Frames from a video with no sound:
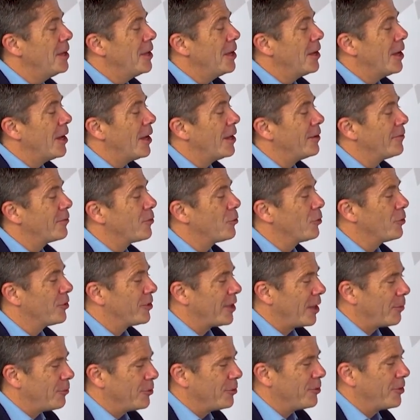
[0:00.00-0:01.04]
And of course,
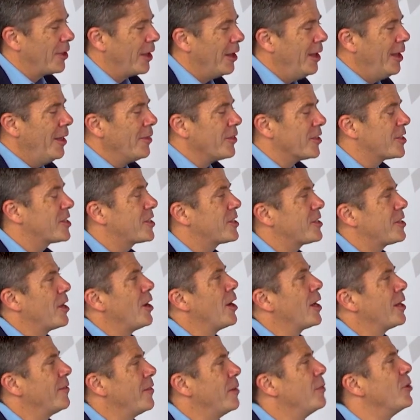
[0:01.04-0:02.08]
that was the, the start
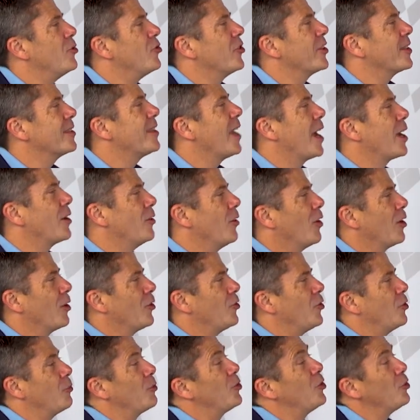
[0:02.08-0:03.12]
of imaging technology,
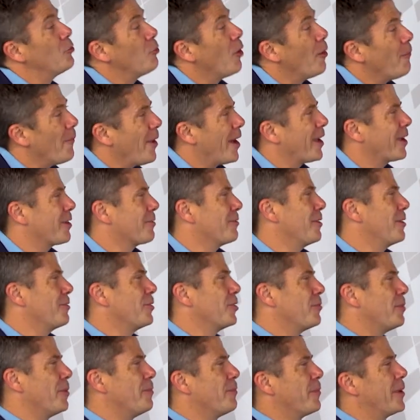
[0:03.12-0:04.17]
which is what my career has
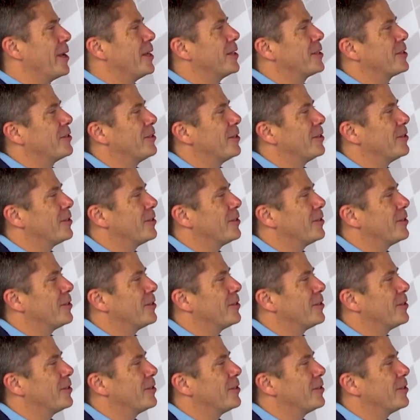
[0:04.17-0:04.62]
been based on. Wow.